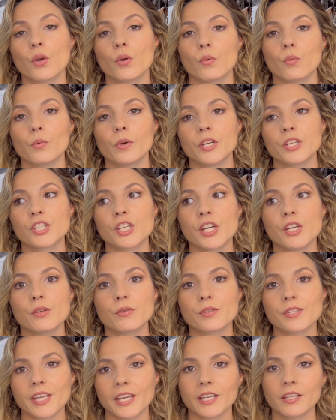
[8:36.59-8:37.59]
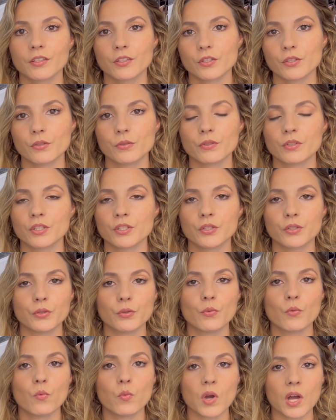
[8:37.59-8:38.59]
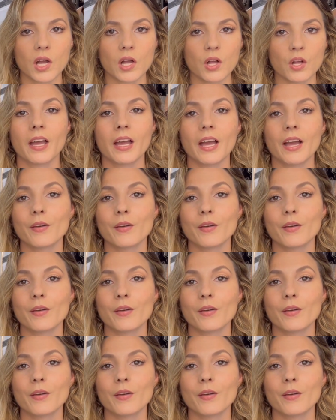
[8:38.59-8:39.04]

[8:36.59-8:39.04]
which I know cycling shoes could do well.